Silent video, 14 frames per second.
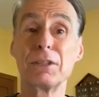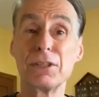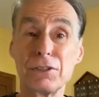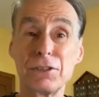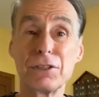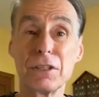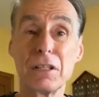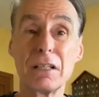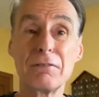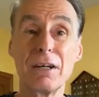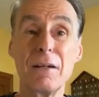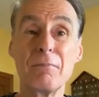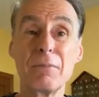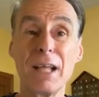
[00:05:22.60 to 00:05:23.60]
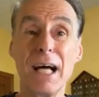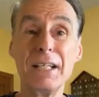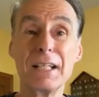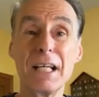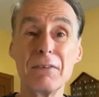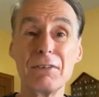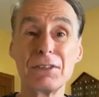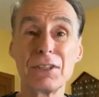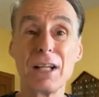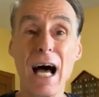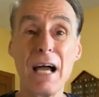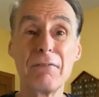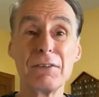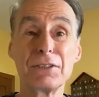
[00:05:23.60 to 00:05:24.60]
but to serve and to give his
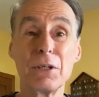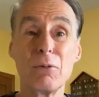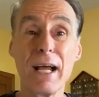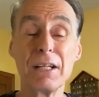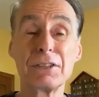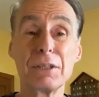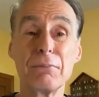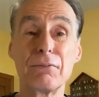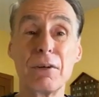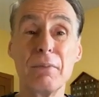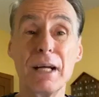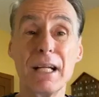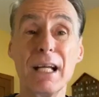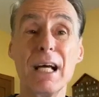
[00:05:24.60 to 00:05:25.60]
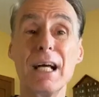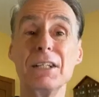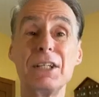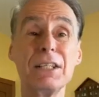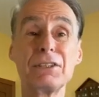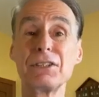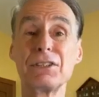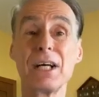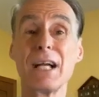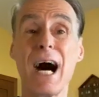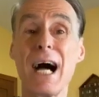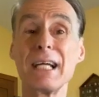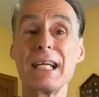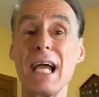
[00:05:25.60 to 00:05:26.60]
life as a ransom for many. Jesus
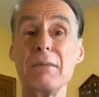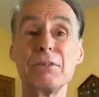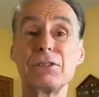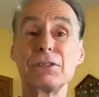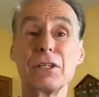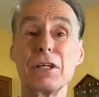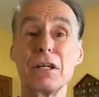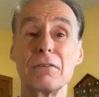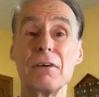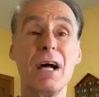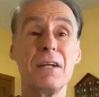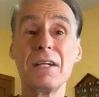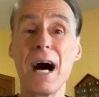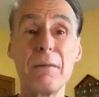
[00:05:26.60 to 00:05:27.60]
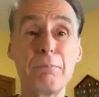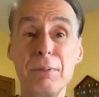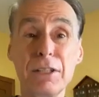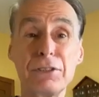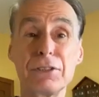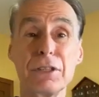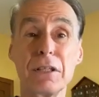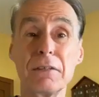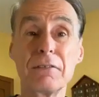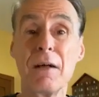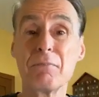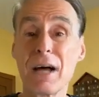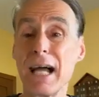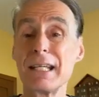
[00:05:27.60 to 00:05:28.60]
said, I came to serve, not be
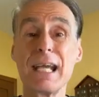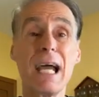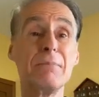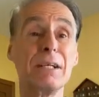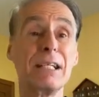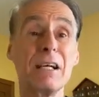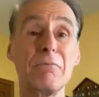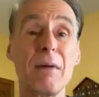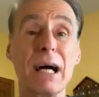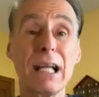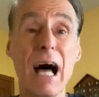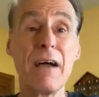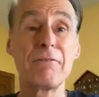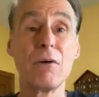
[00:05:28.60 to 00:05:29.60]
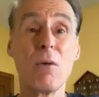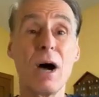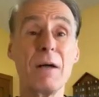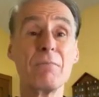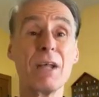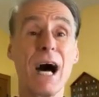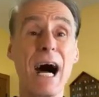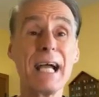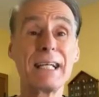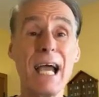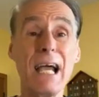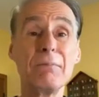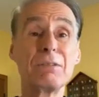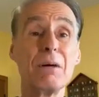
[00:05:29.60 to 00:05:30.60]
served. I came to give my life away.
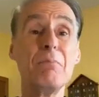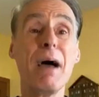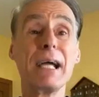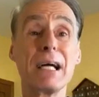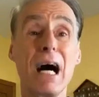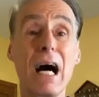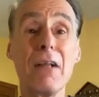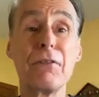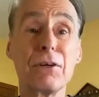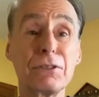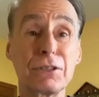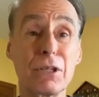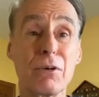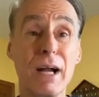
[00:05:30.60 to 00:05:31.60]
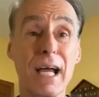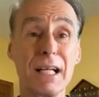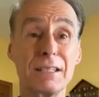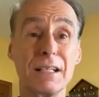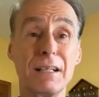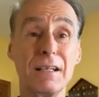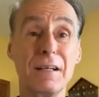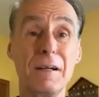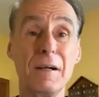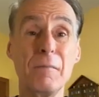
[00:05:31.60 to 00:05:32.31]
I came to make others great.